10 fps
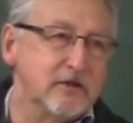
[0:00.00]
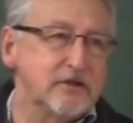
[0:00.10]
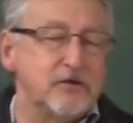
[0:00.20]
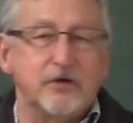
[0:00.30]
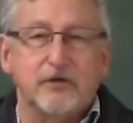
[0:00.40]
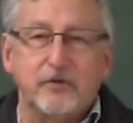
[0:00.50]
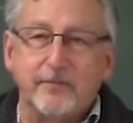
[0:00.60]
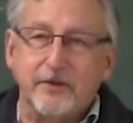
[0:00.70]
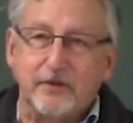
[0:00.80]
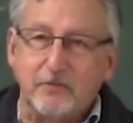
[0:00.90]
Don't
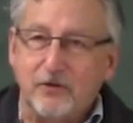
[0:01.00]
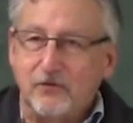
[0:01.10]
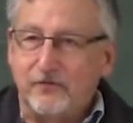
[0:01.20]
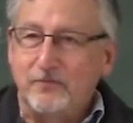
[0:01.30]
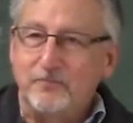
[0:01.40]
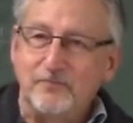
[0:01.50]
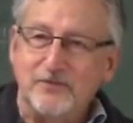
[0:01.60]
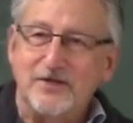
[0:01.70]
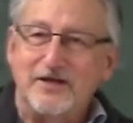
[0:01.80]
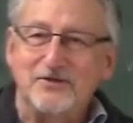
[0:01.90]
interrupt me in the middle of a
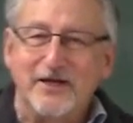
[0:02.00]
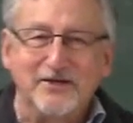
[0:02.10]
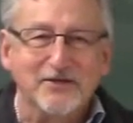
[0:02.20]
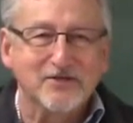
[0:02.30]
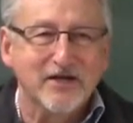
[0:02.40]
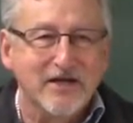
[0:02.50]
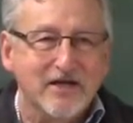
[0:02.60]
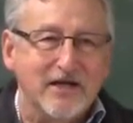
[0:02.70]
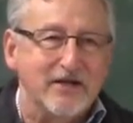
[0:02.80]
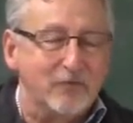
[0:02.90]
set sentence.
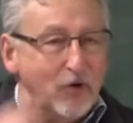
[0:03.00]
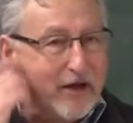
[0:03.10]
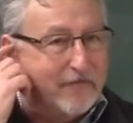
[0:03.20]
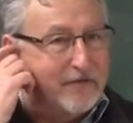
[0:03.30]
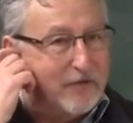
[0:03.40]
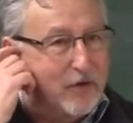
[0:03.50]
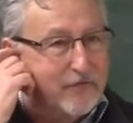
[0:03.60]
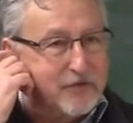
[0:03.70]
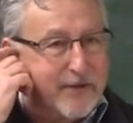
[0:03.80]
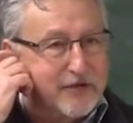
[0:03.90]
And then we'll have, we'll
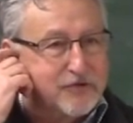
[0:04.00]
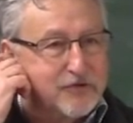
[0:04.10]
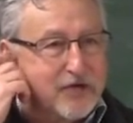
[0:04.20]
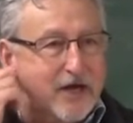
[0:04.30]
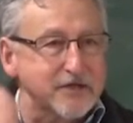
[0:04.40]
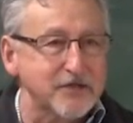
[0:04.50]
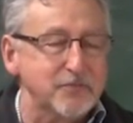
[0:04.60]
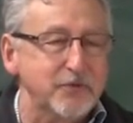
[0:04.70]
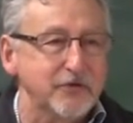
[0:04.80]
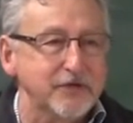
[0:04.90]
have some exercises
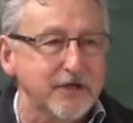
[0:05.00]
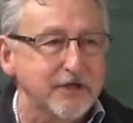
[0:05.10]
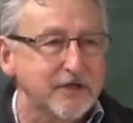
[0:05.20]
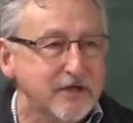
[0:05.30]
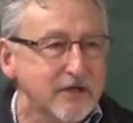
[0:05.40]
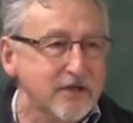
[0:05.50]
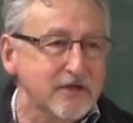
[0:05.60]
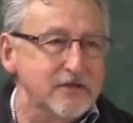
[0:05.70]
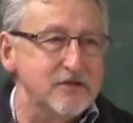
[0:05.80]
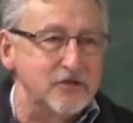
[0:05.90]
built in.
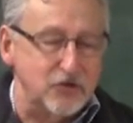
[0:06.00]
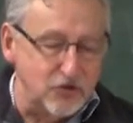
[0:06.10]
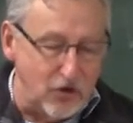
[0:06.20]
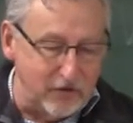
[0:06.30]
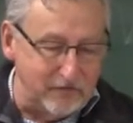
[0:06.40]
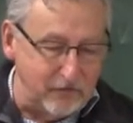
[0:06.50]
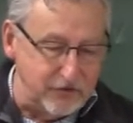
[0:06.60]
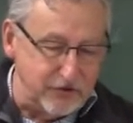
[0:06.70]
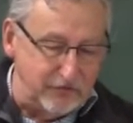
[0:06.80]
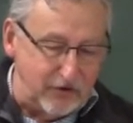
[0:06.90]
This is a shorter
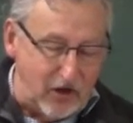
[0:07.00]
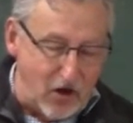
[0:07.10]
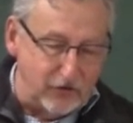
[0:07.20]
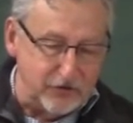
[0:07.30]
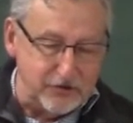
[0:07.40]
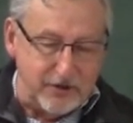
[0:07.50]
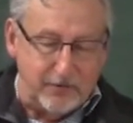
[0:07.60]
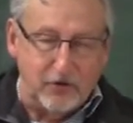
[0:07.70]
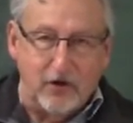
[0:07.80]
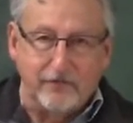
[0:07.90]
version of a longer
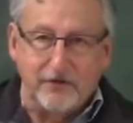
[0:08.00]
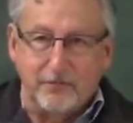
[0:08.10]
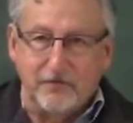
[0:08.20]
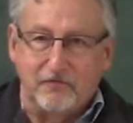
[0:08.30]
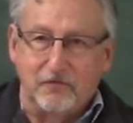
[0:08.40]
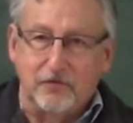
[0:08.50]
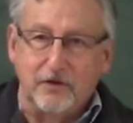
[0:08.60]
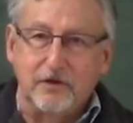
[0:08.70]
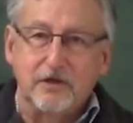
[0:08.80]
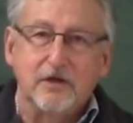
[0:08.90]
seminar I've done before.